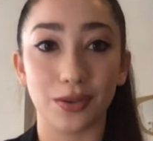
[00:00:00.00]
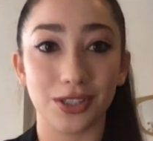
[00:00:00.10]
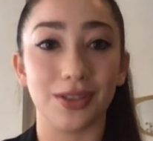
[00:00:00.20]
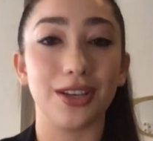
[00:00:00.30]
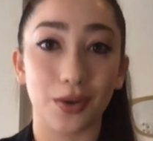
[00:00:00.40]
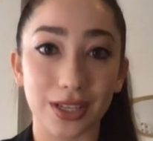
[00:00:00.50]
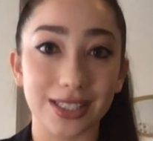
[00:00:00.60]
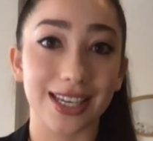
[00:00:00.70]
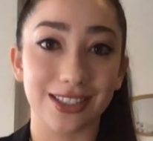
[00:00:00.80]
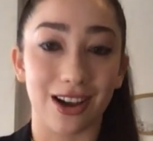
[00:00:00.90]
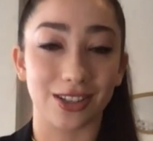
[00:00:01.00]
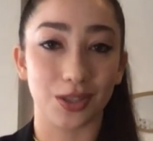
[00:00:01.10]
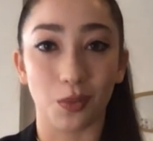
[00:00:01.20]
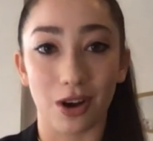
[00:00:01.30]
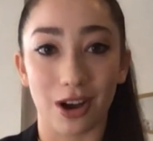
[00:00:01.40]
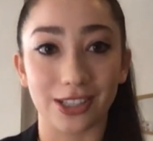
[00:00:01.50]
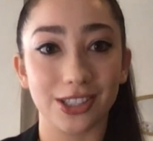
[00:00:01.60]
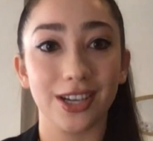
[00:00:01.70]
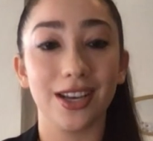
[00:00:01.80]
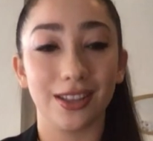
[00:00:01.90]
to. They go to TikTok to watch
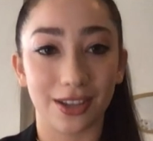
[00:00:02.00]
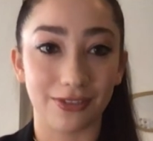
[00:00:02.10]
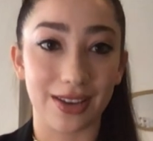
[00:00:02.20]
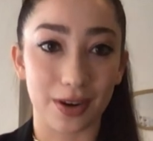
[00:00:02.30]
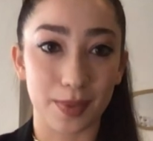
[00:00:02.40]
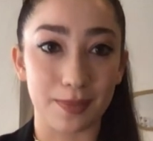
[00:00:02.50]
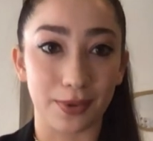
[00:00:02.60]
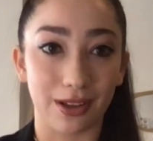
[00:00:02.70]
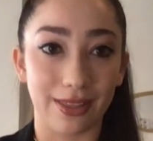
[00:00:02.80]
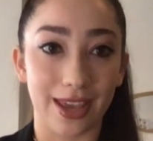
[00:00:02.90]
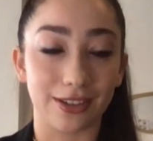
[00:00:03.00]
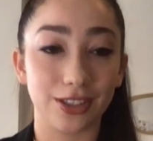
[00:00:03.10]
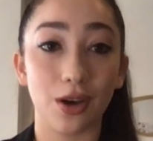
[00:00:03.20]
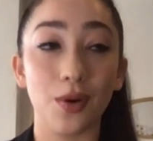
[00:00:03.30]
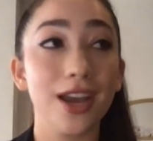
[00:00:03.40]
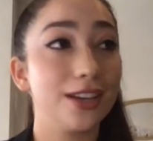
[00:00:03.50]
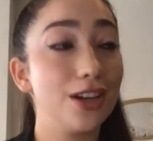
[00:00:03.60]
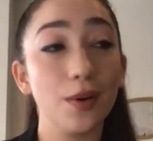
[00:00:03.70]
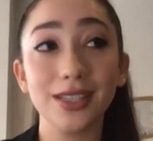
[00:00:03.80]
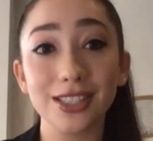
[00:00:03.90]
their favorite people on there. So
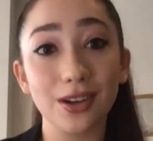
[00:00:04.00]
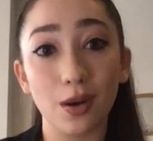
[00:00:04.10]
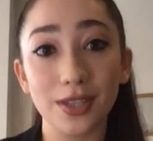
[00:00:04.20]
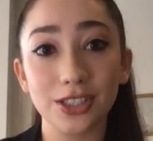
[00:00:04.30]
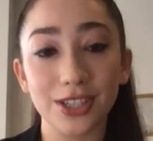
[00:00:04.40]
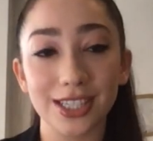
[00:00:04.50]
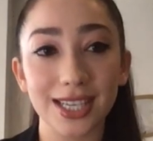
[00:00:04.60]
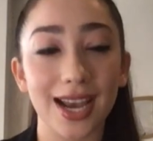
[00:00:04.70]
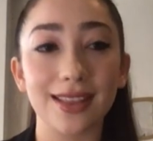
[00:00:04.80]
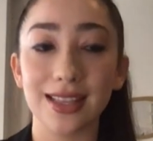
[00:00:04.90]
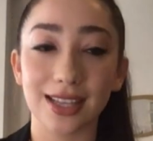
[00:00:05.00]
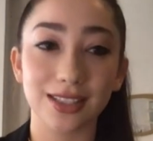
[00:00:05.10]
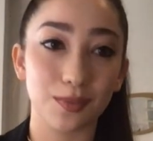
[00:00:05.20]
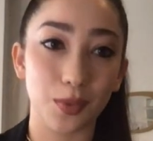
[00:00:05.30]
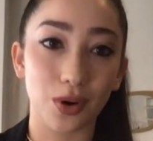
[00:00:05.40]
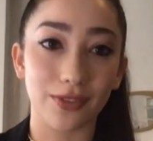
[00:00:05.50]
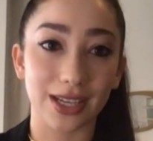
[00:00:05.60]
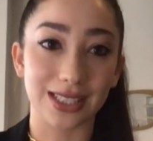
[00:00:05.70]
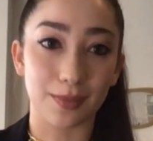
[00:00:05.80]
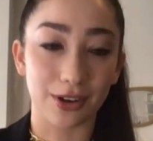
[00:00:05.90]
no, it doesn't always translate. I think that's more of
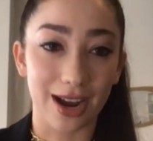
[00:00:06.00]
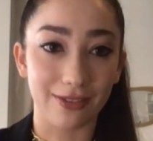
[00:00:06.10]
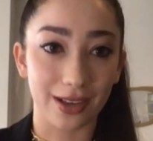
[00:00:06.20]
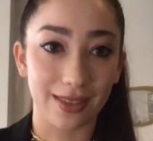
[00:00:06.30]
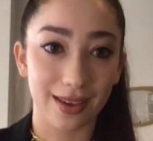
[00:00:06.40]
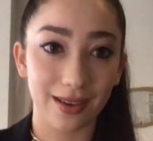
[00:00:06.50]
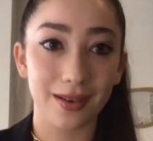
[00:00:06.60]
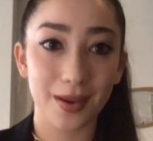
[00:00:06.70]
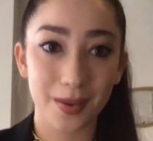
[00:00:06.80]
like a demographic thing.